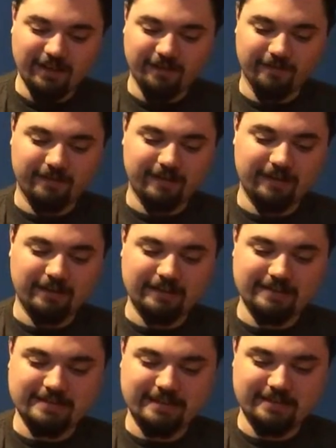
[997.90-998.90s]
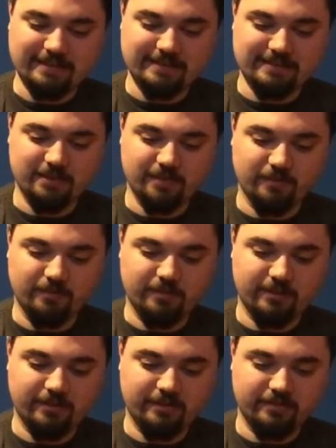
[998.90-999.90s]
all right, let's get this over
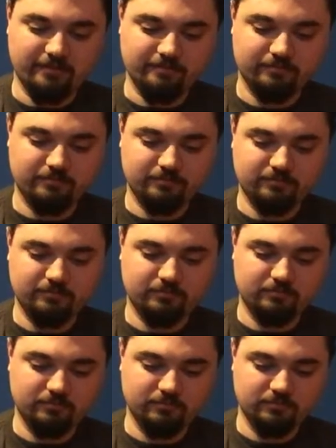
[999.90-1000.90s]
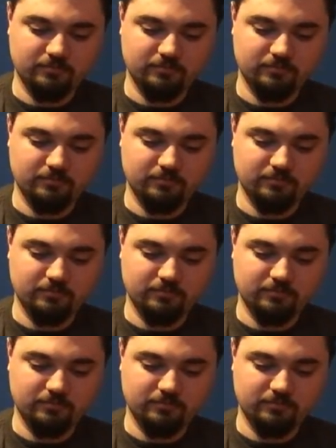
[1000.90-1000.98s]
with.